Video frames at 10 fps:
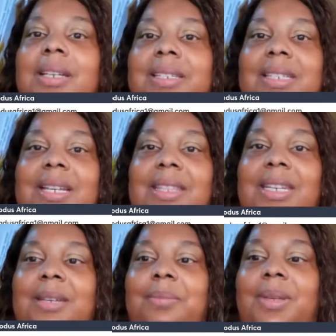it's not
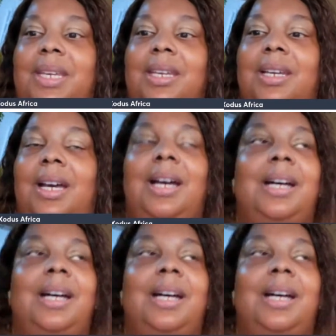that I'm being